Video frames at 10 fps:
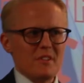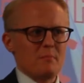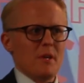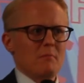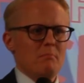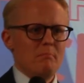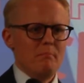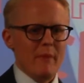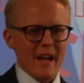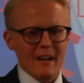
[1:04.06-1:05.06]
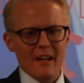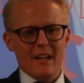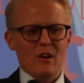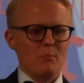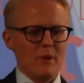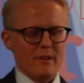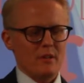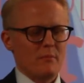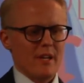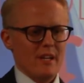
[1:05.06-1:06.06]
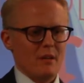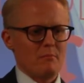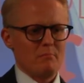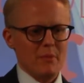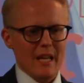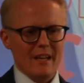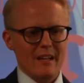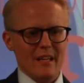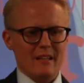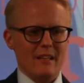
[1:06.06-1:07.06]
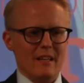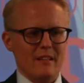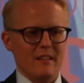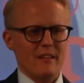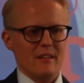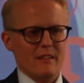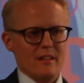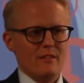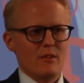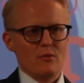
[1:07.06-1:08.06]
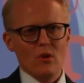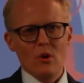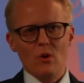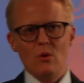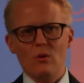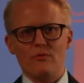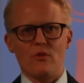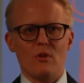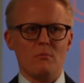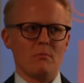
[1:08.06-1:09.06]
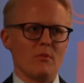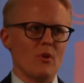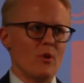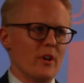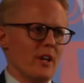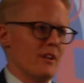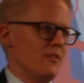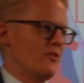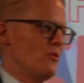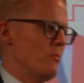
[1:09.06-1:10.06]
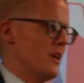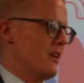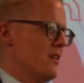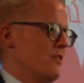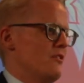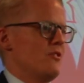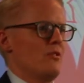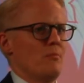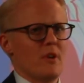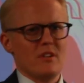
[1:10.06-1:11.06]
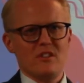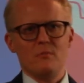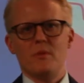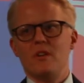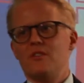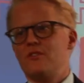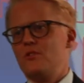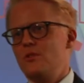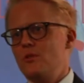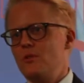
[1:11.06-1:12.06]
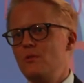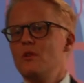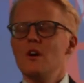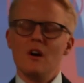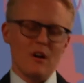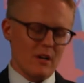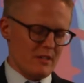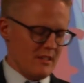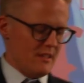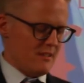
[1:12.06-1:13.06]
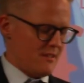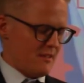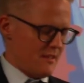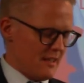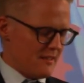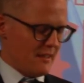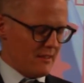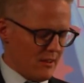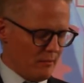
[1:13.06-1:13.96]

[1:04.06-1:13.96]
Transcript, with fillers: it's been bending, of, not bending, blending the, the, the, the, role from audience to makers to participants to artists, etc.